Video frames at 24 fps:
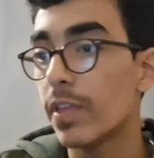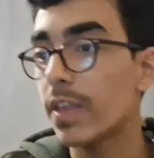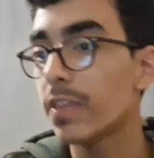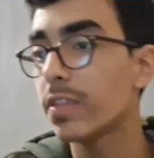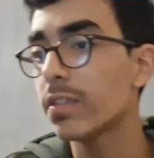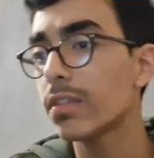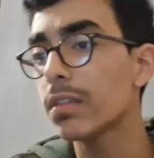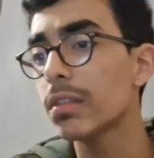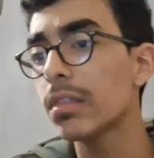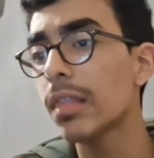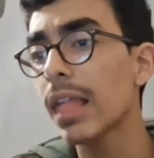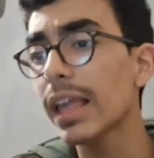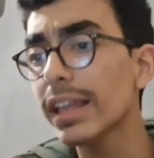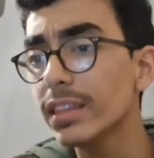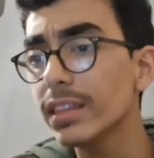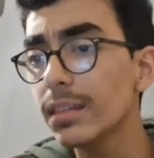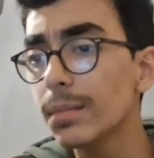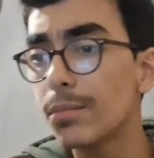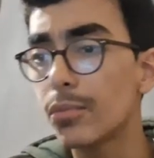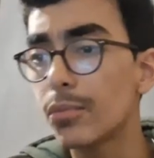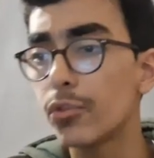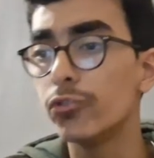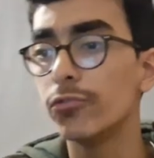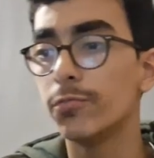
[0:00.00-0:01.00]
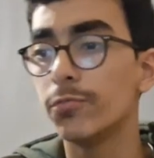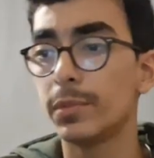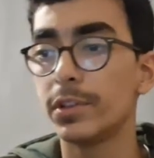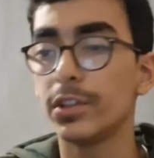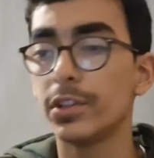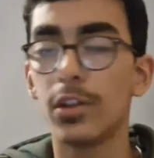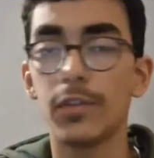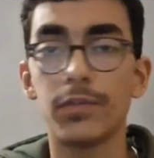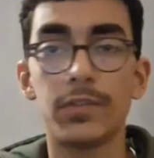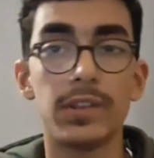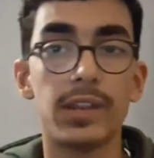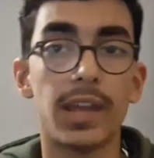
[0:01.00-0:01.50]
a slight improvement
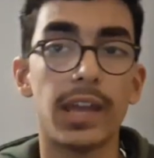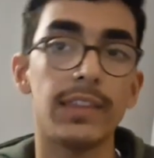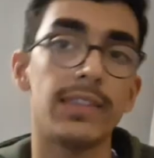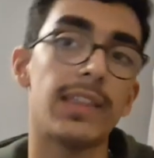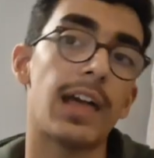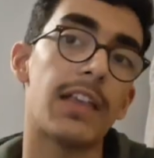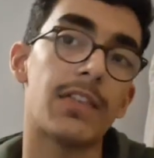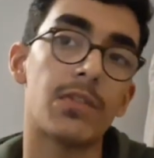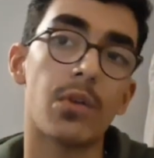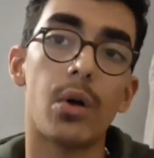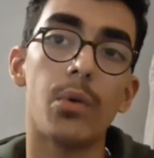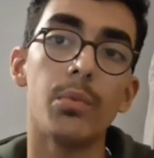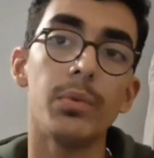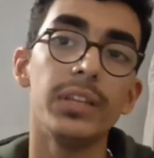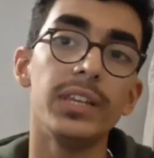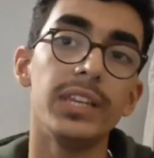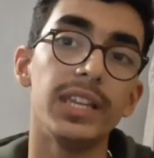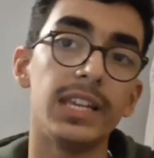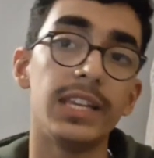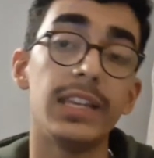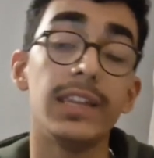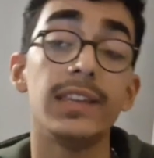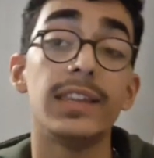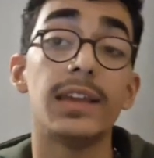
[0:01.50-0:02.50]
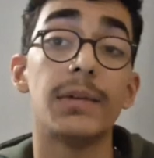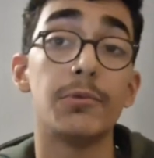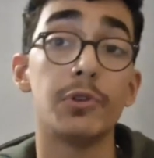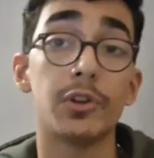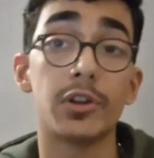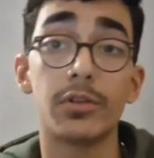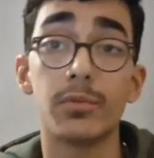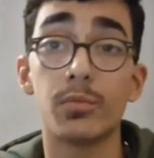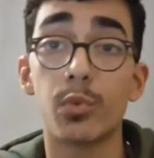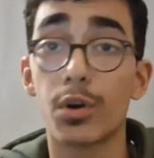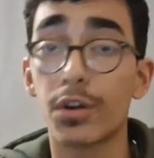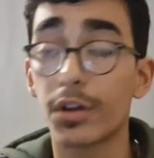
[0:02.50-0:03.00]
of the knight, that's all we need. Then we're going
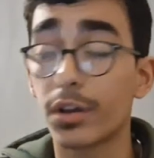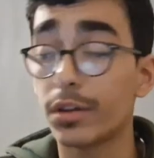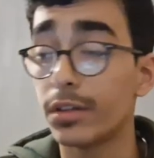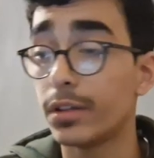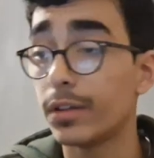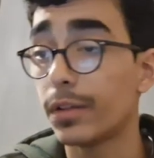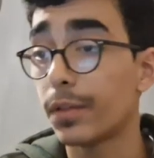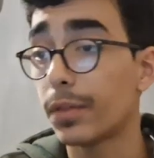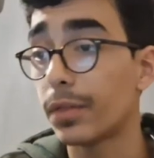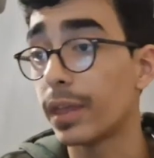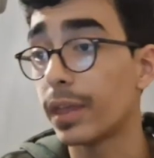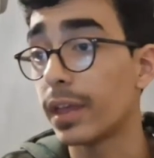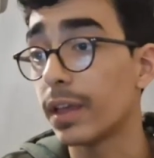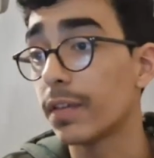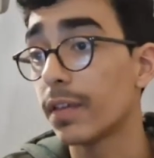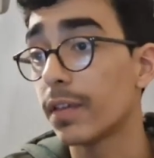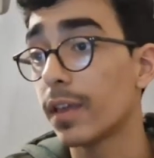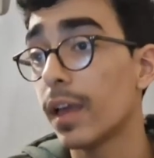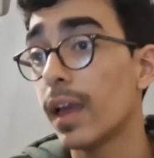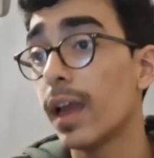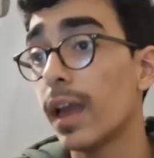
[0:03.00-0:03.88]
to work on other things.